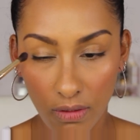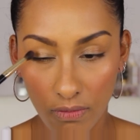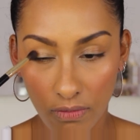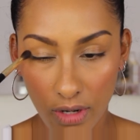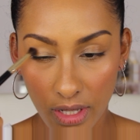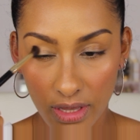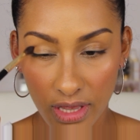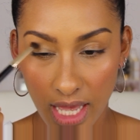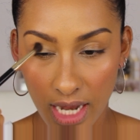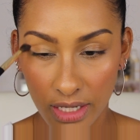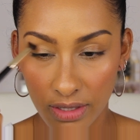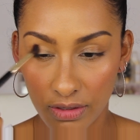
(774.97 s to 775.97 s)
Run
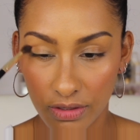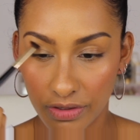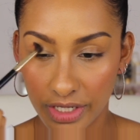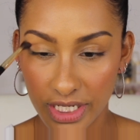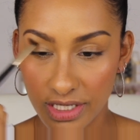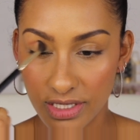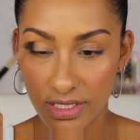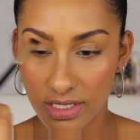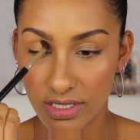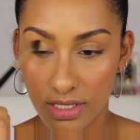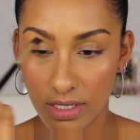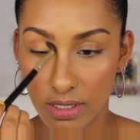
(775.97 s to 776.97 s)
that in the
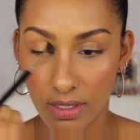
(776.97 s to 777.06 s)
crease